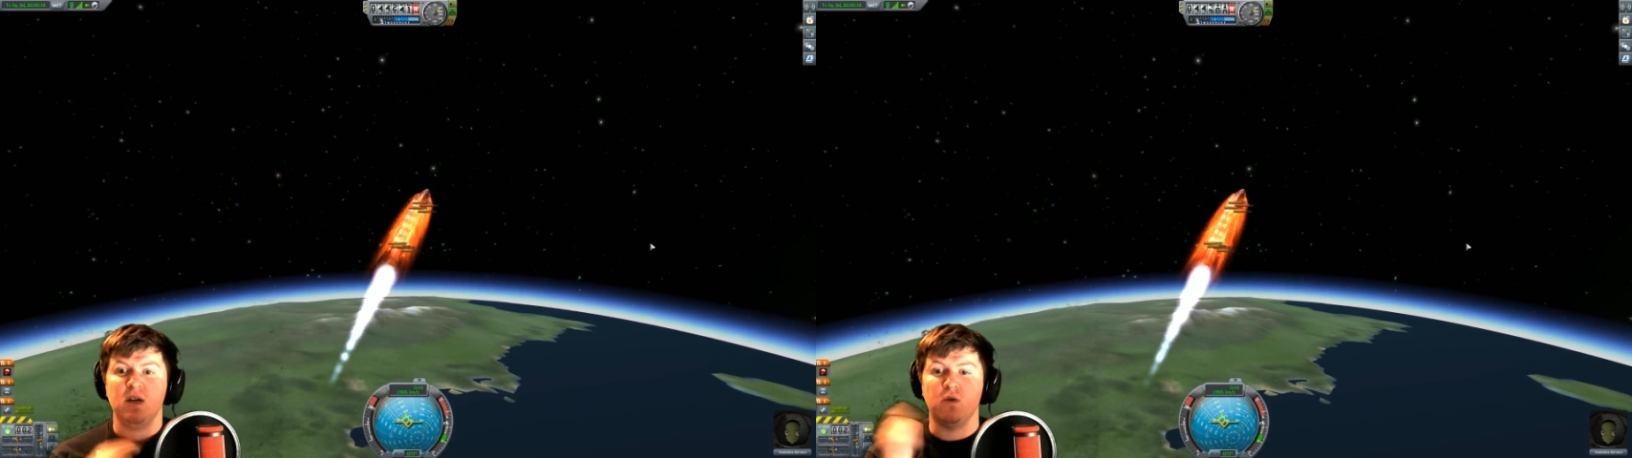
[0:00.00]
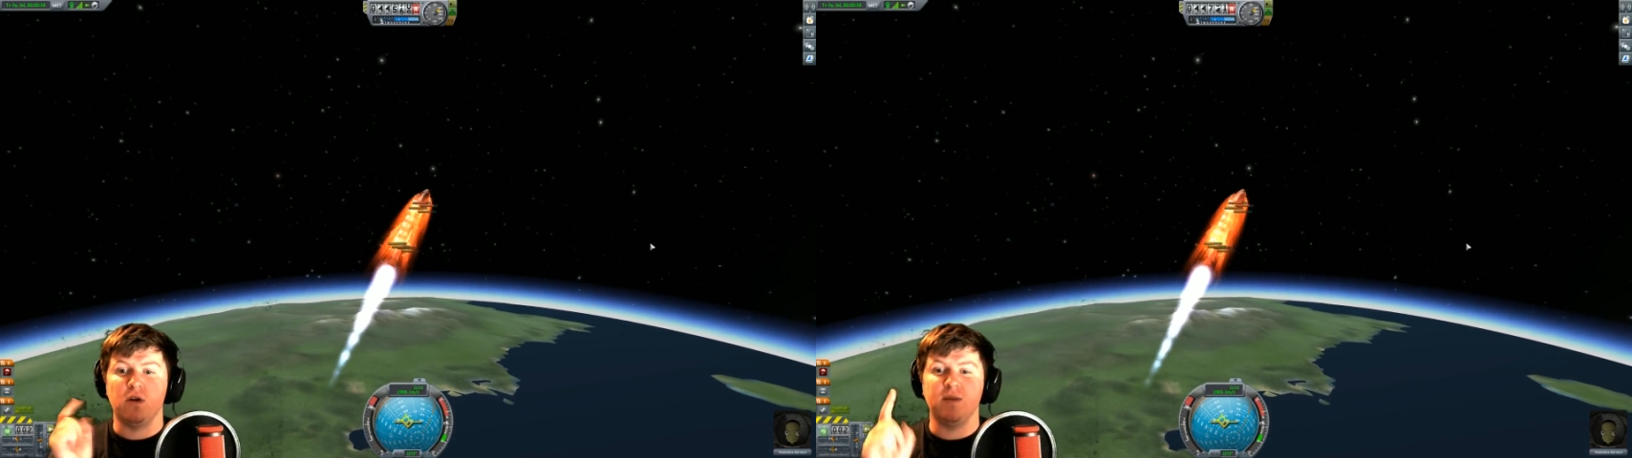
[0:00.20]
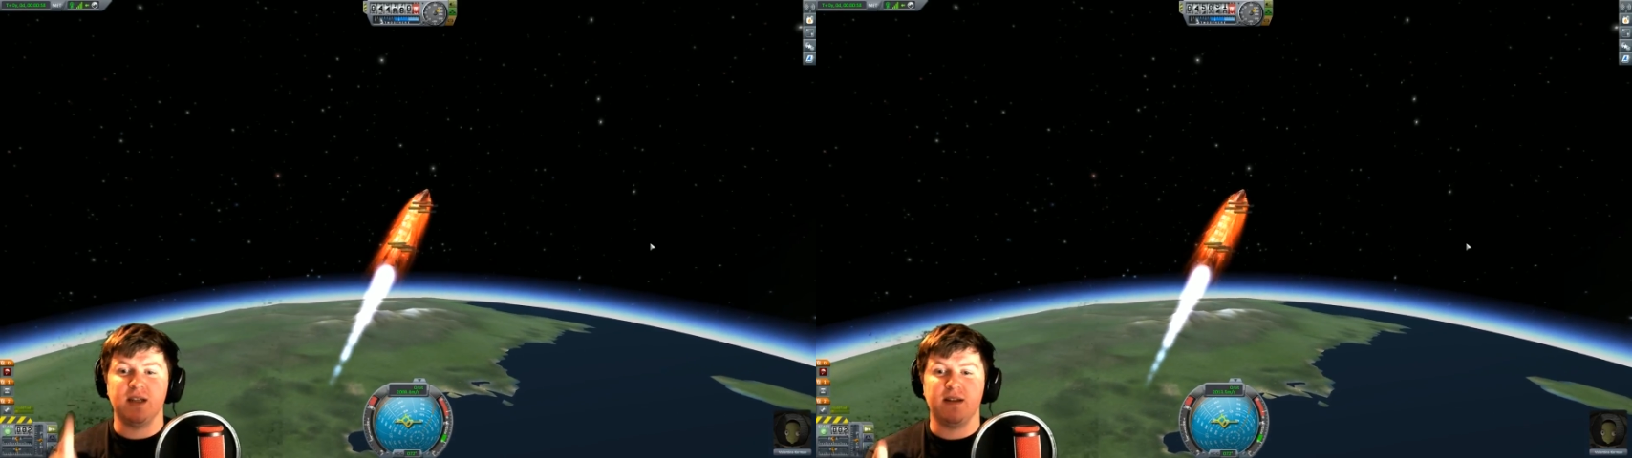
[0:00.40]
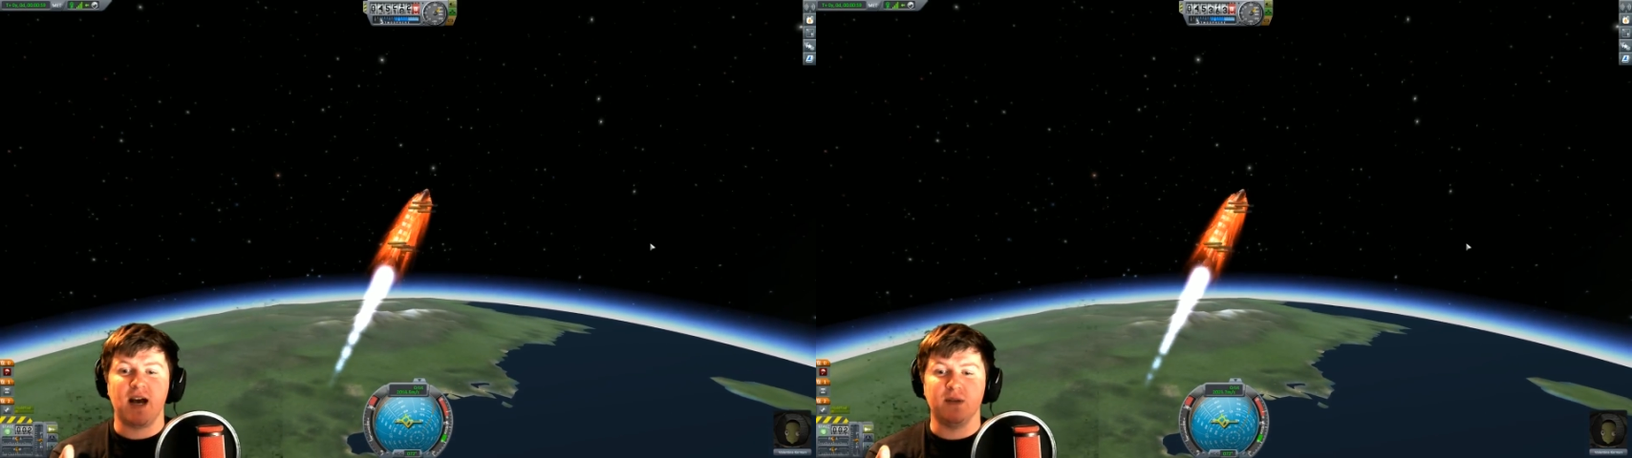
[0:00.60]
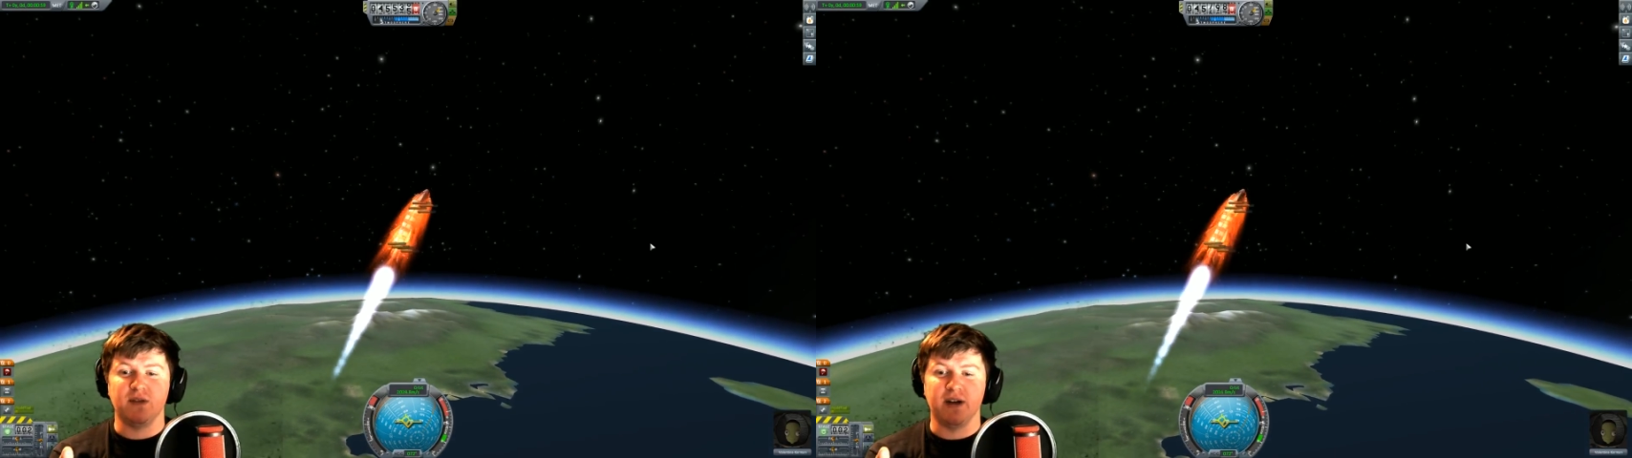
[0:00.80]
We're almost out of the
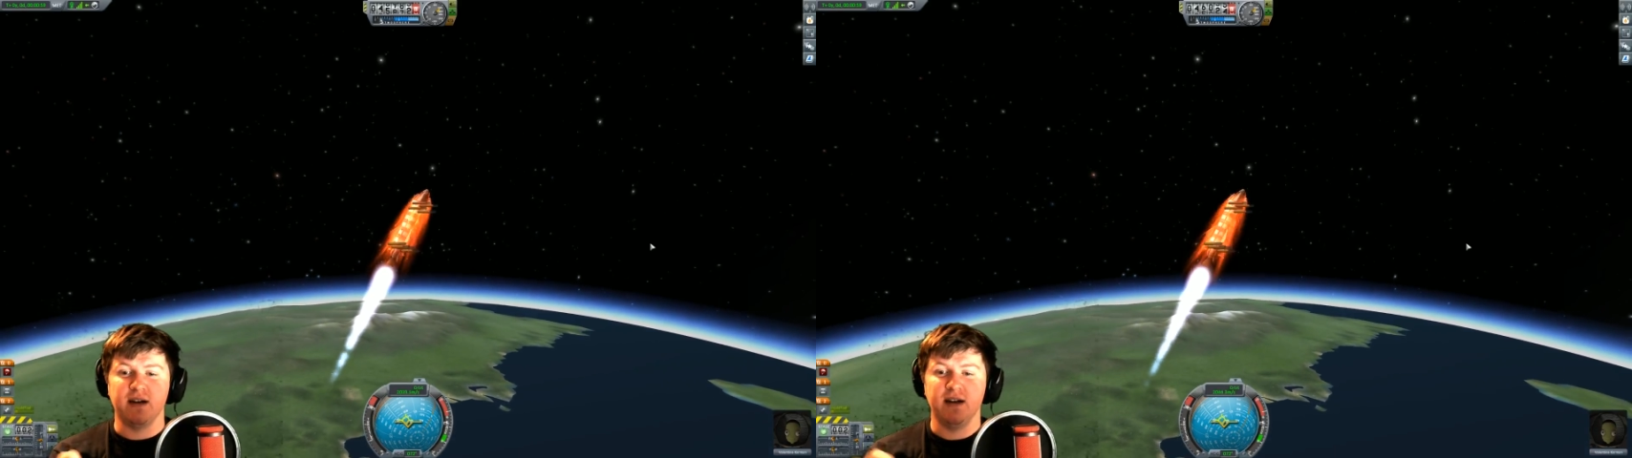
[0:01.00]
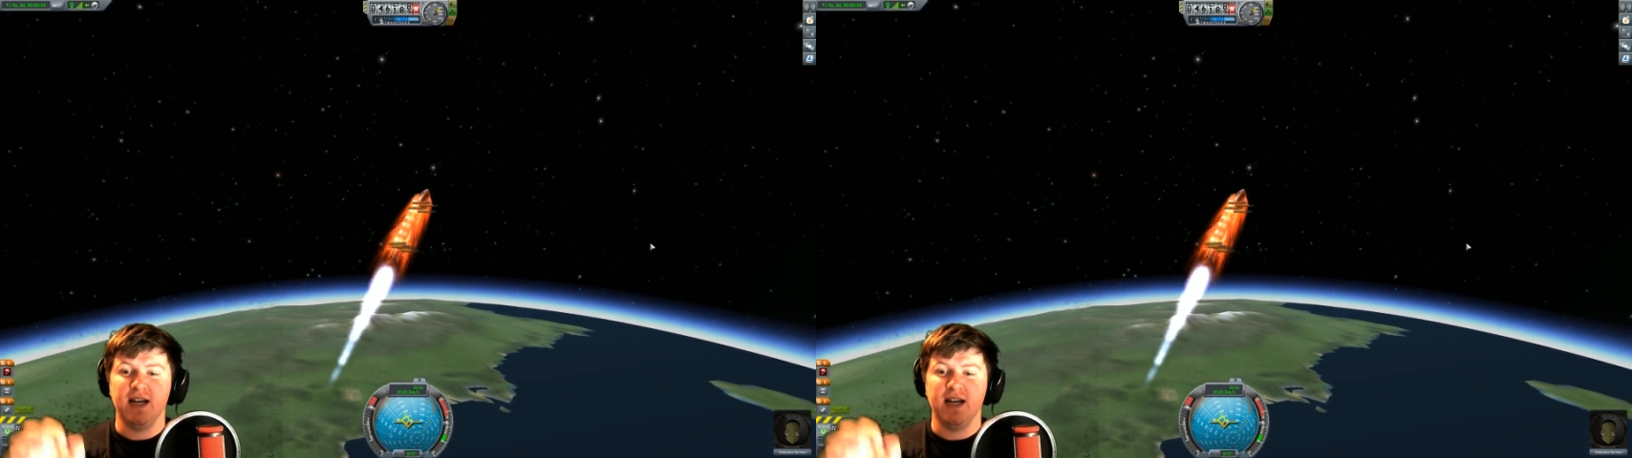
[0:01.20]
atmosphere,